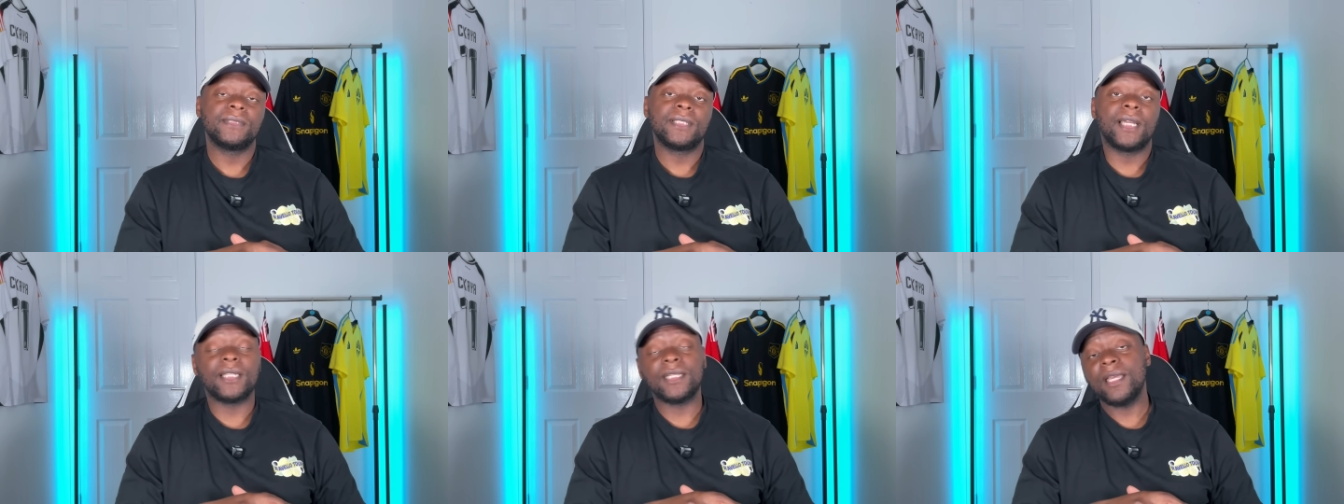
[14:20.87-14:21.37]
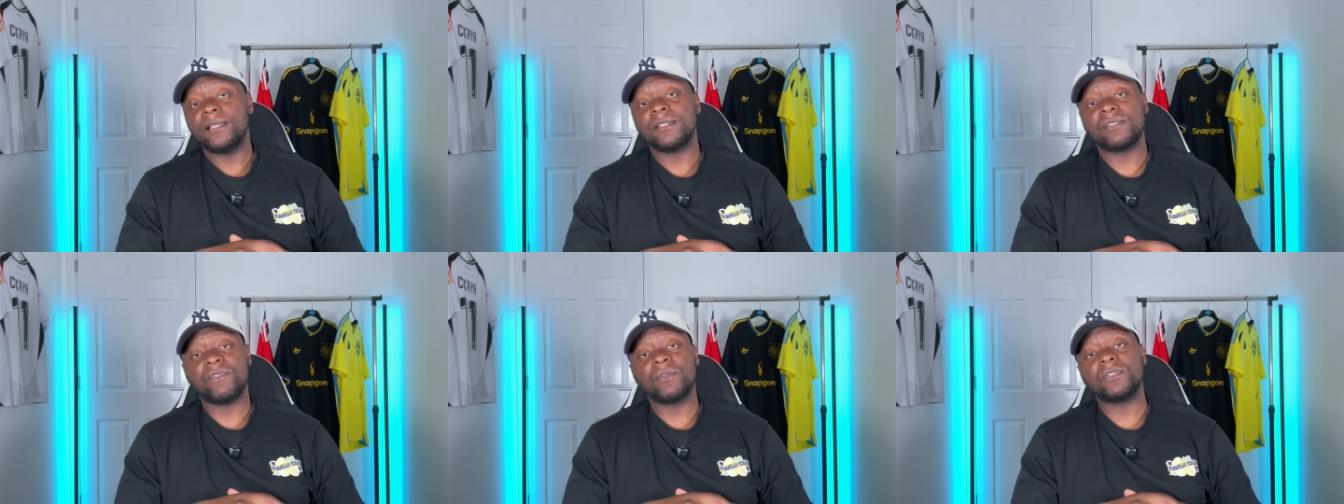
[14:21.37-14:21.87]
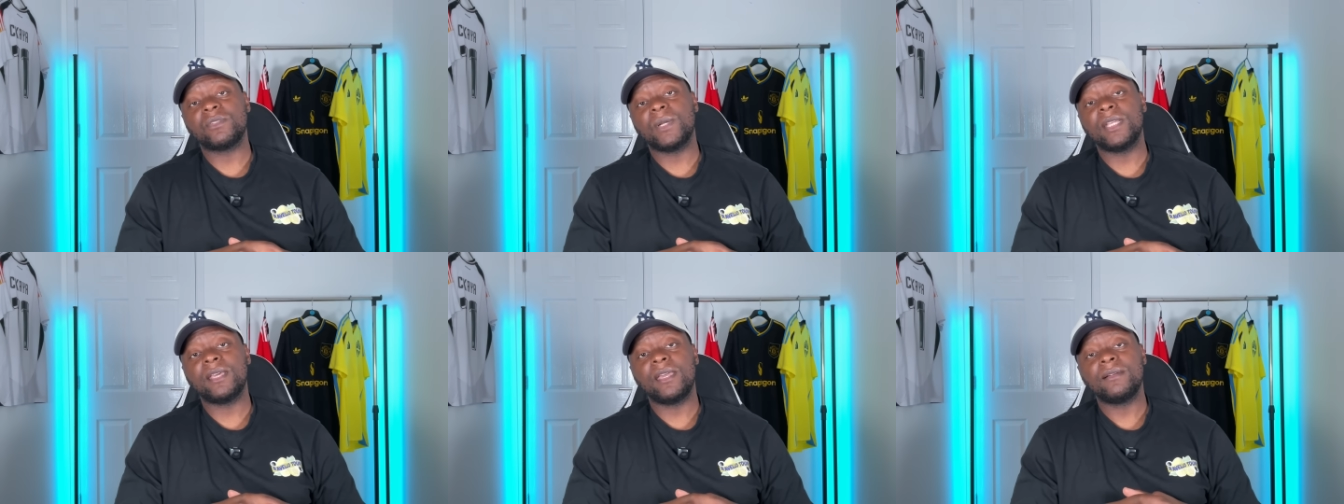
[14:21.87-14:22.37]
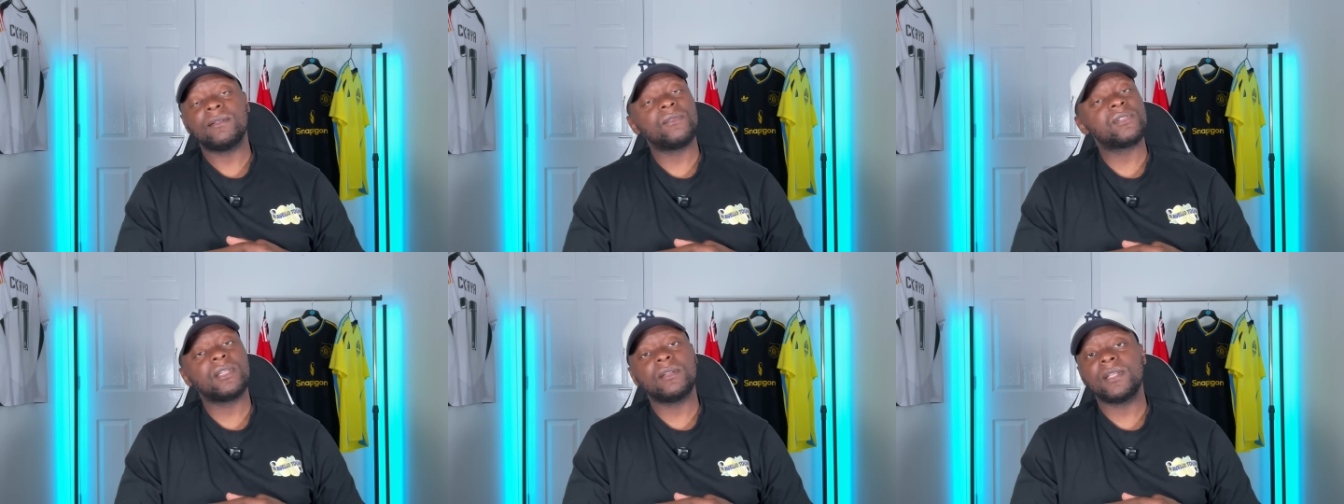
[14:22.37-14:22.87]
And yeah, it's road to 20k,
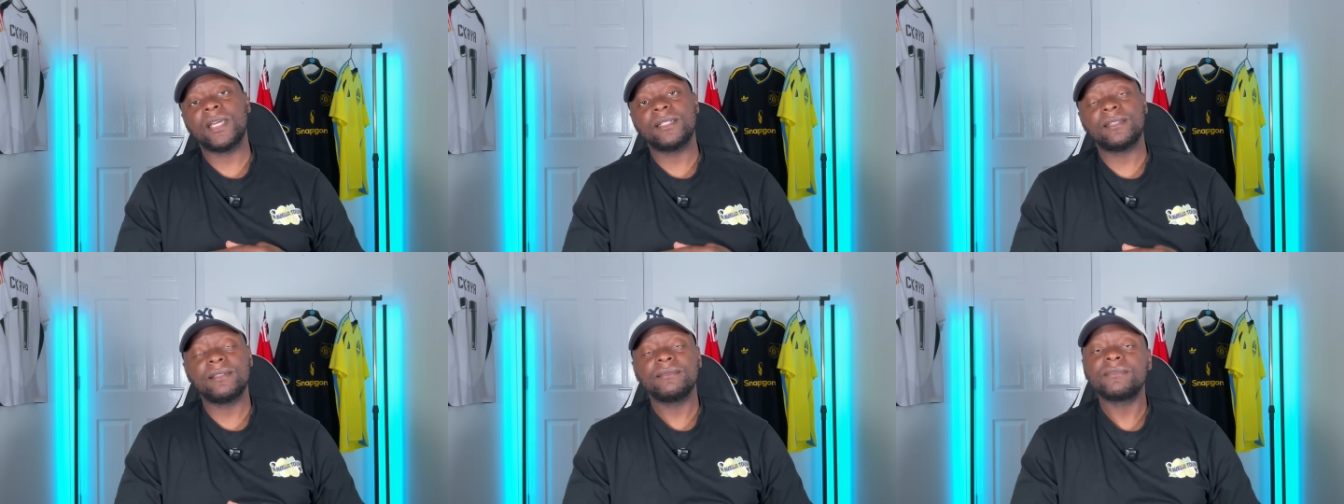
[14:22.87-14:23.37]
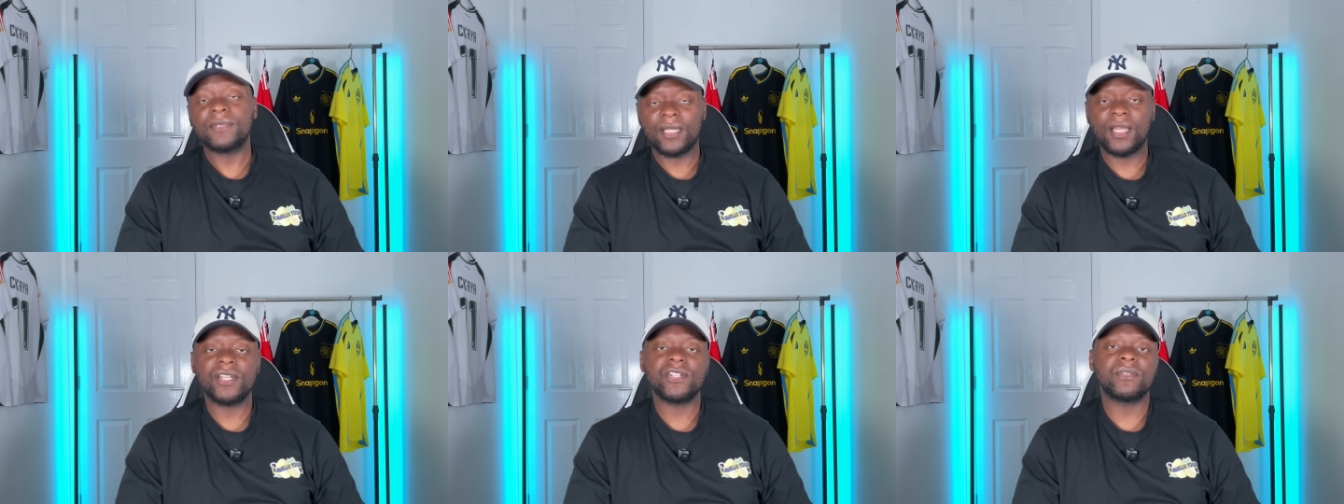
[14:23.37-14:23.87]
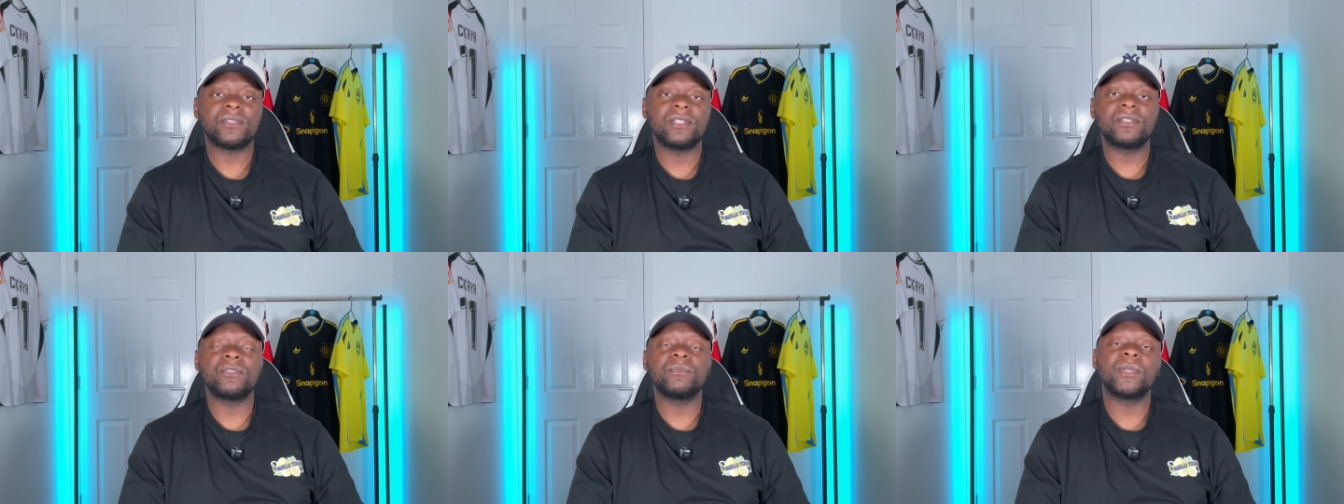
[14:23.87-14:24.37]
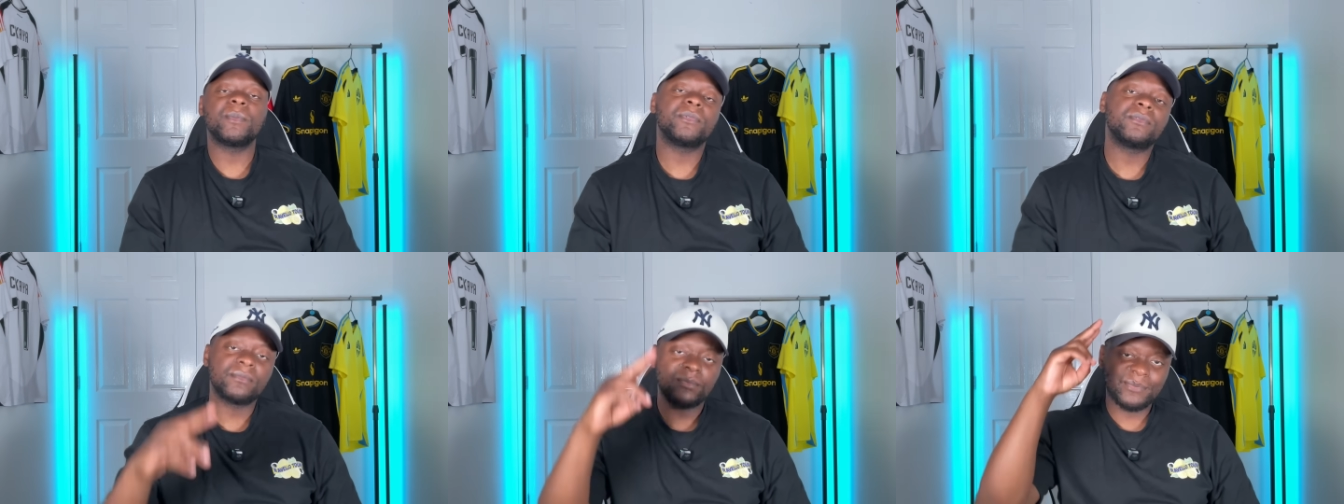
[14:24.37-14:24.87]
closing in on 19. I shall see you soon, people.
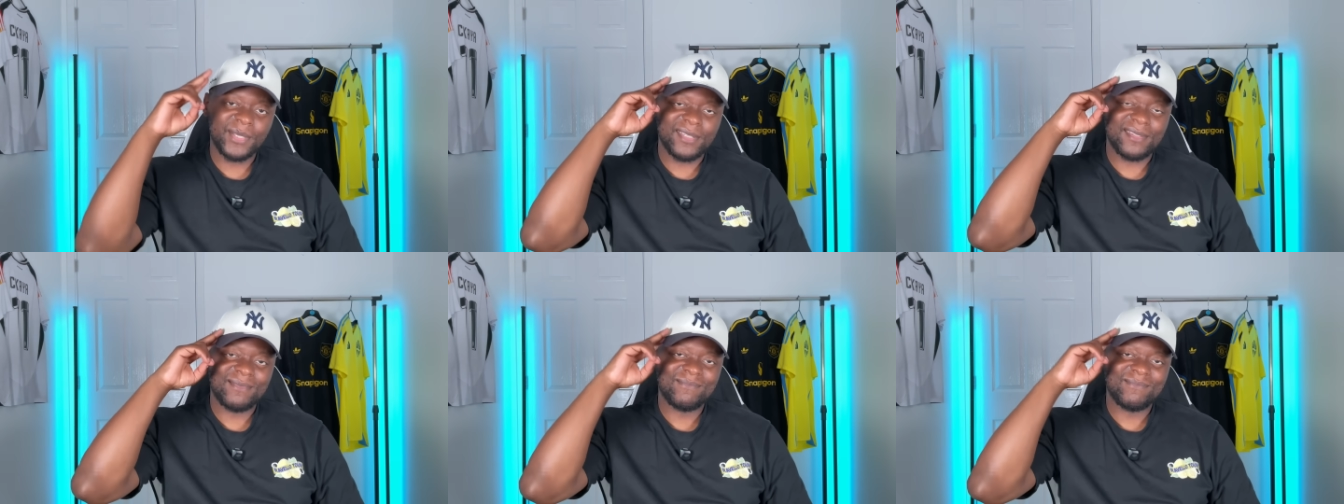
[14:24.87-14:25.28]
Peace.